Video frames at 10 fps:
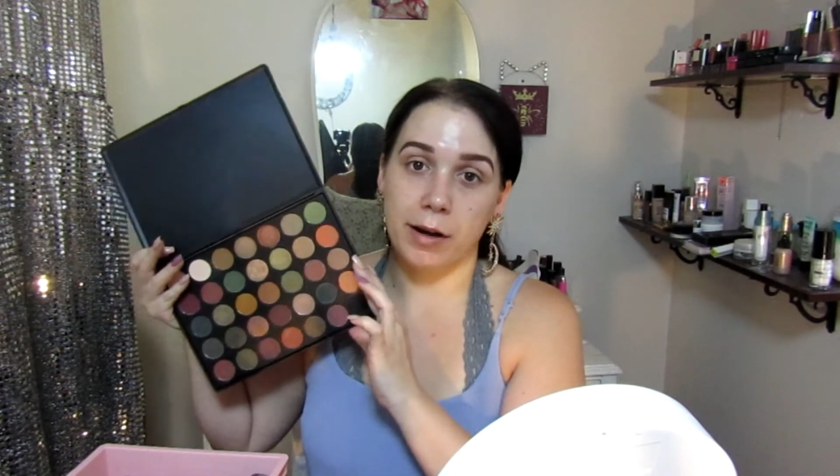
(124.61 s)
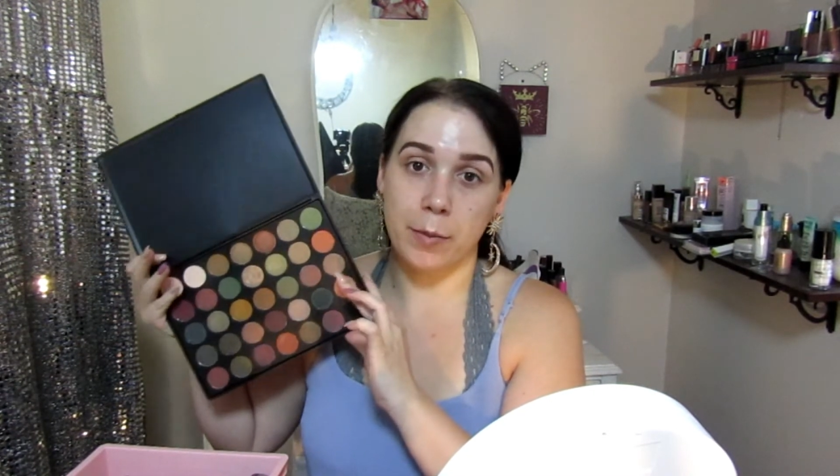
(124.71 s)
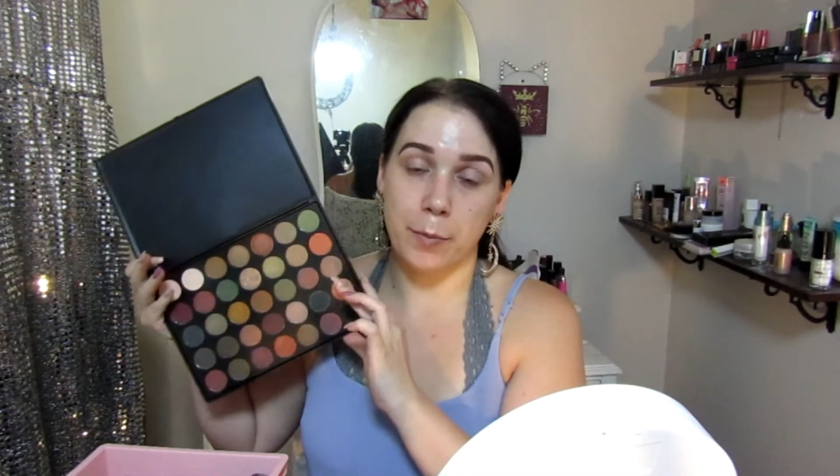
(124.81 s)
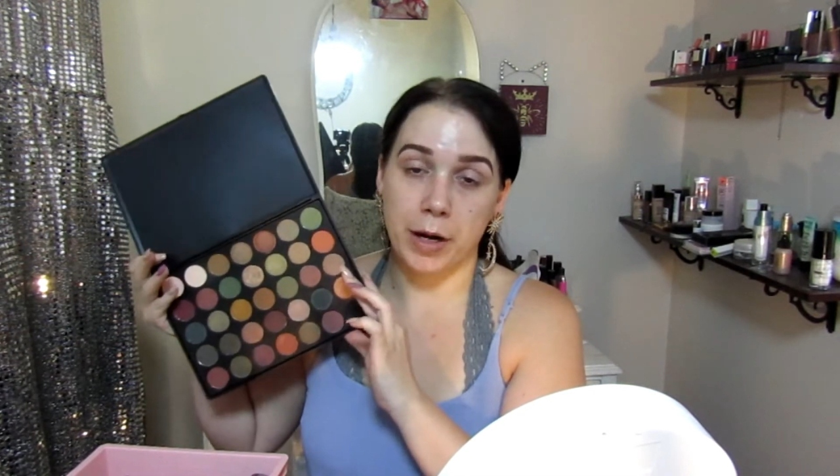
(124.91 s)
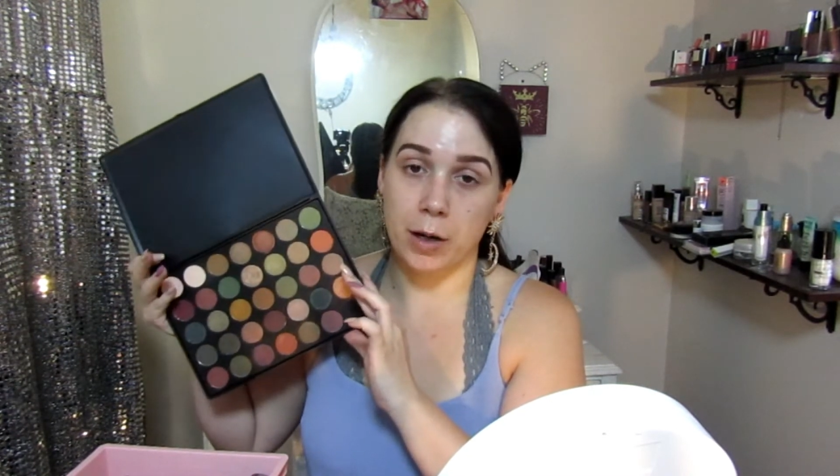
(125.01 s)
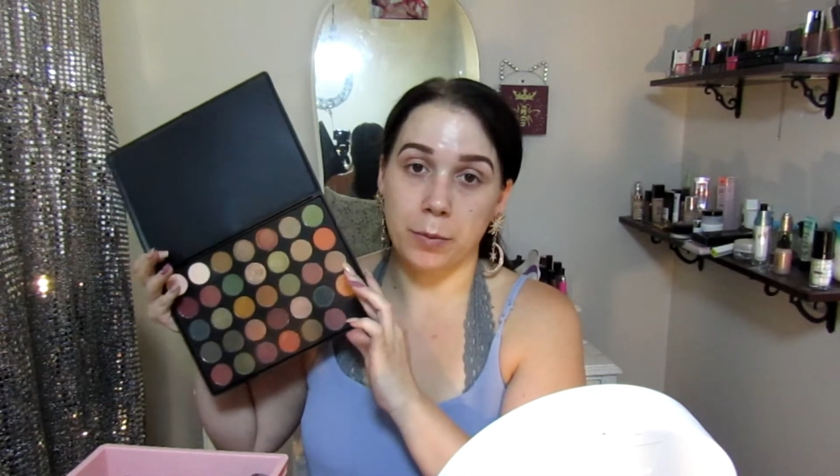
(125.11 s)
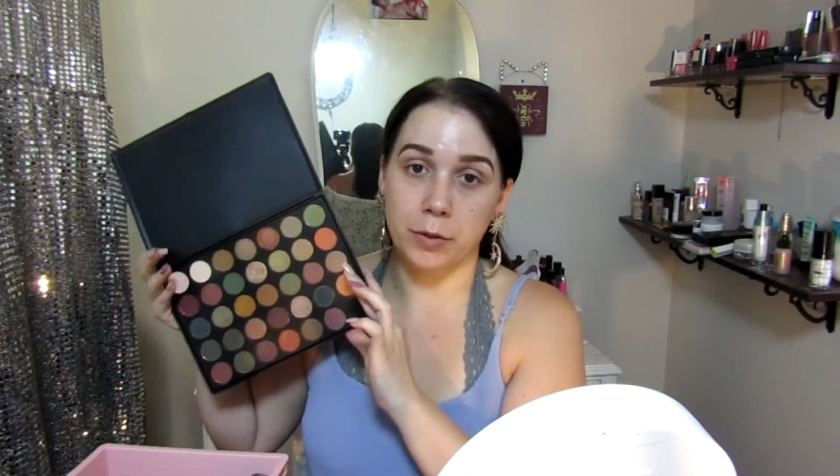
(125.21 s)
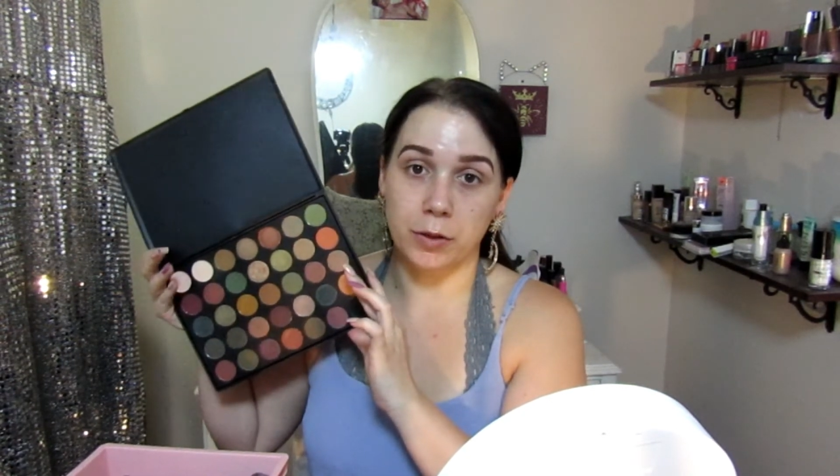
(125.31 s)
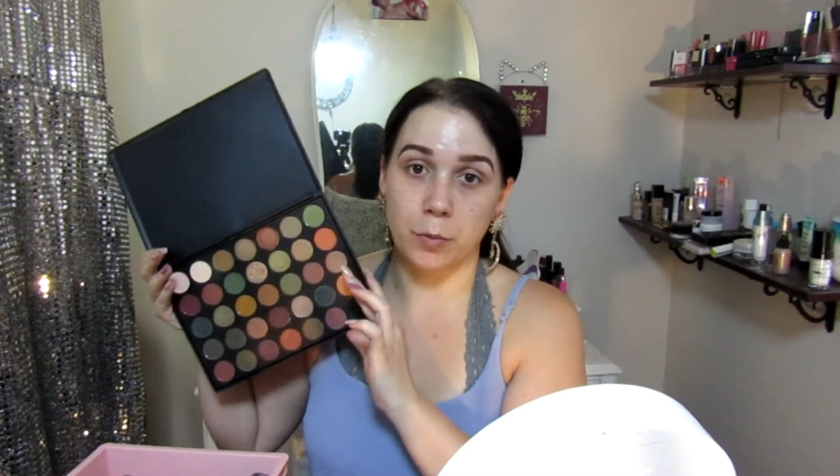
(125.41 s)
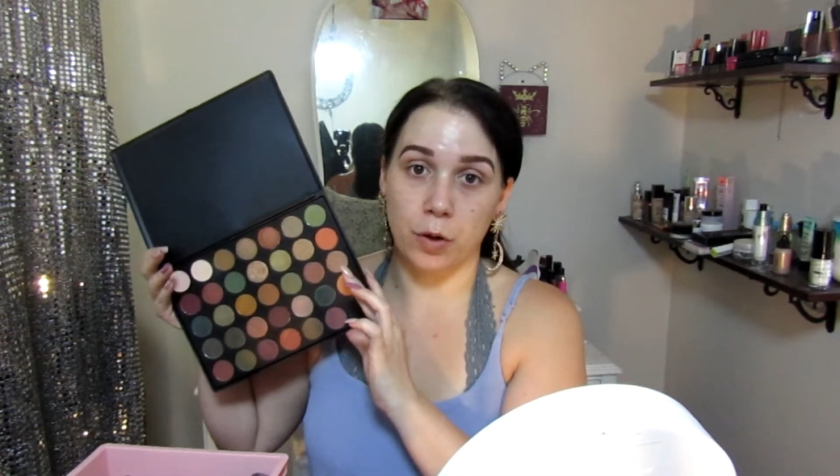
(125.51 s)
comparable
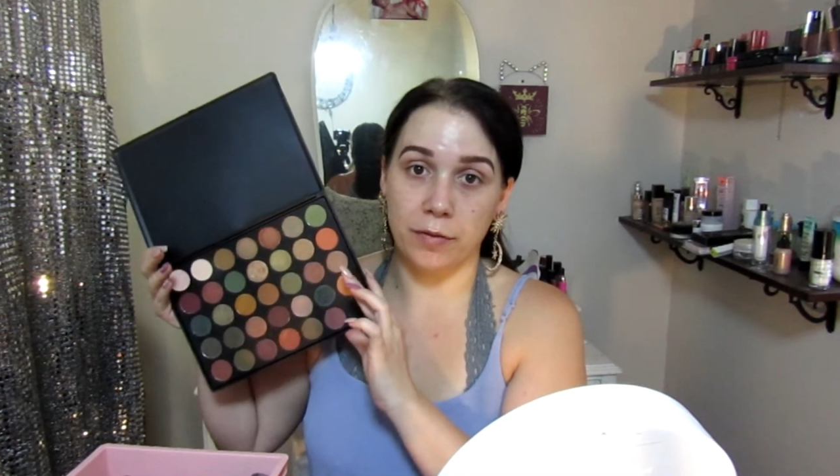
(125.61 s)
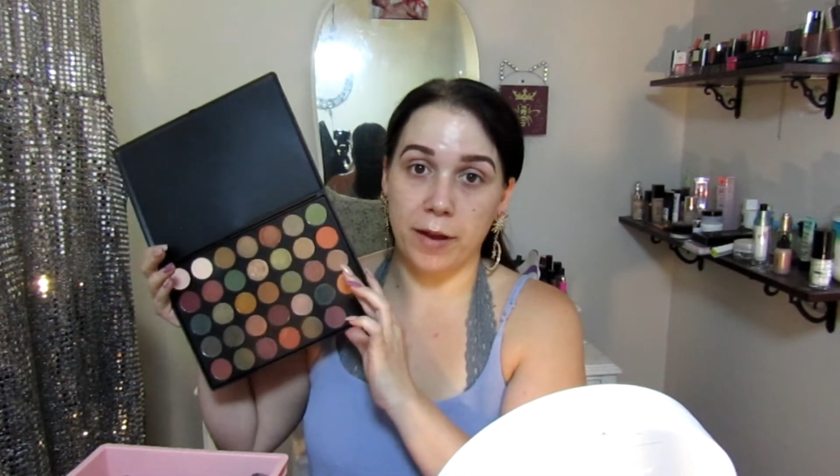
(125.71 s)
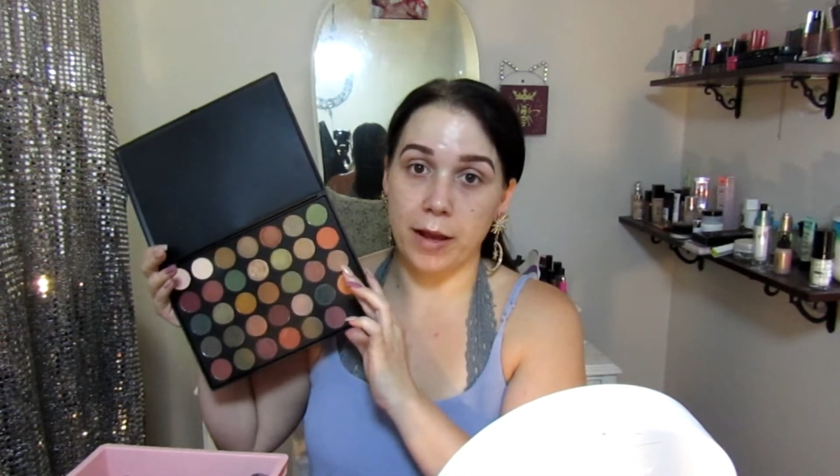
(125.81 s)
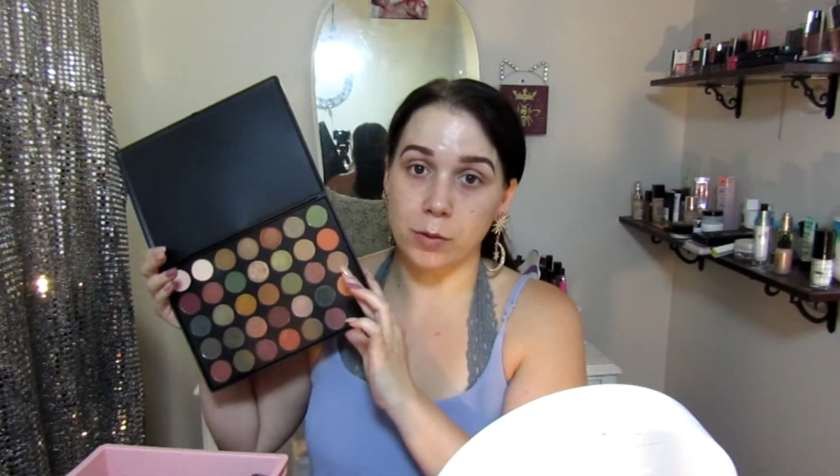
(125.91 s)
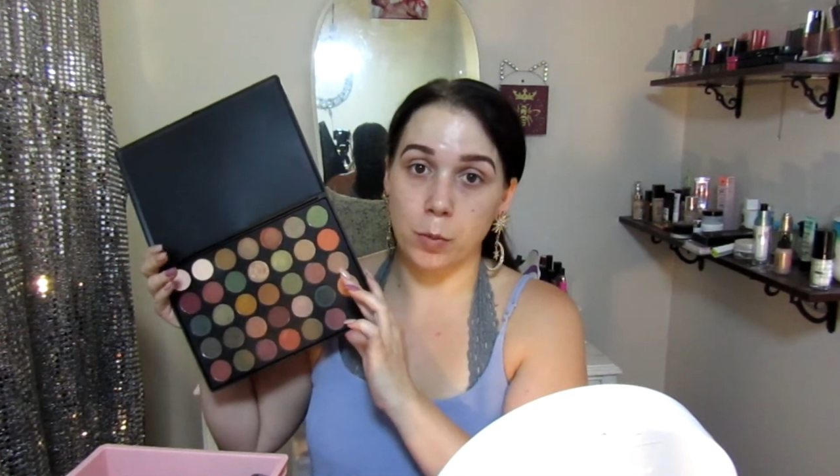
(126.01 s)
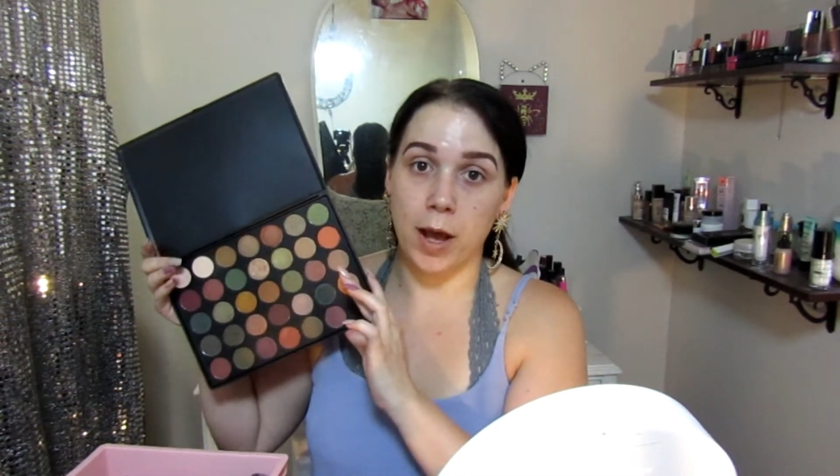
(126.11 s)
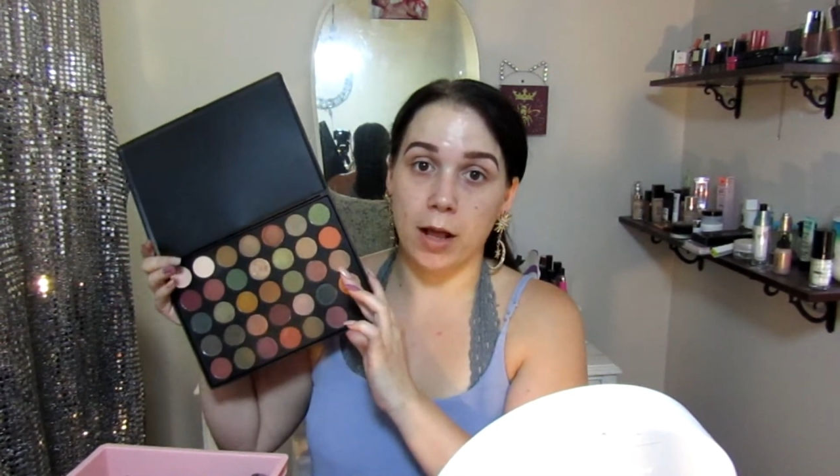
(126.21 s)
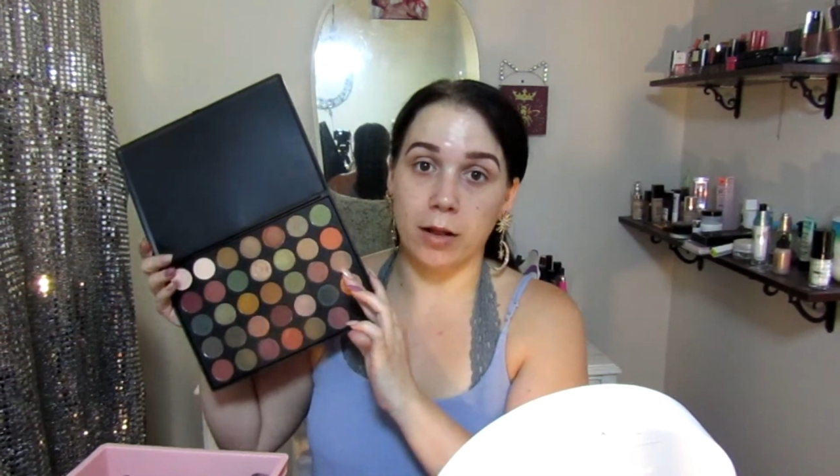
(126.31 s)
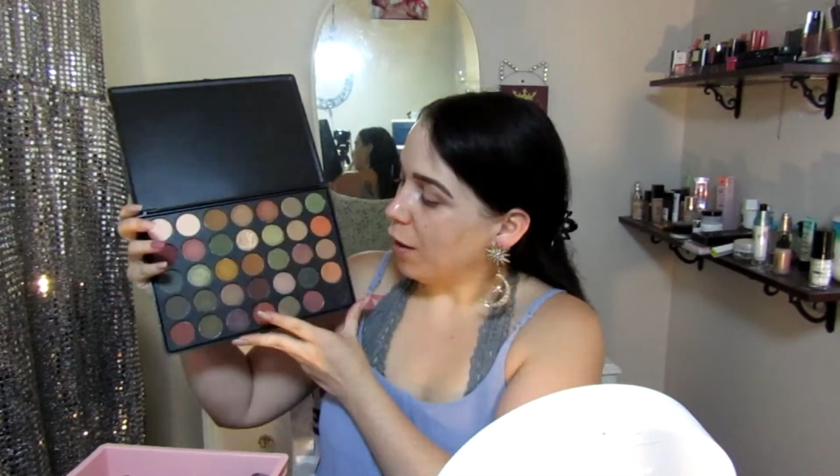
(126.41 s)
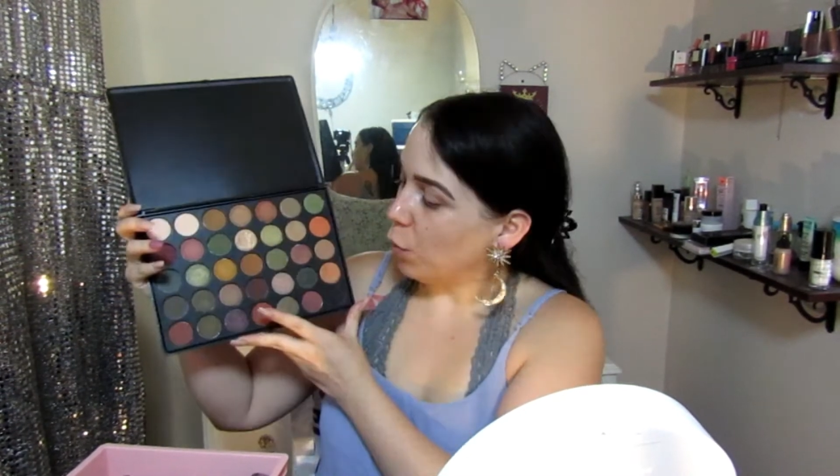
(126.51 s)
to Morphe as well.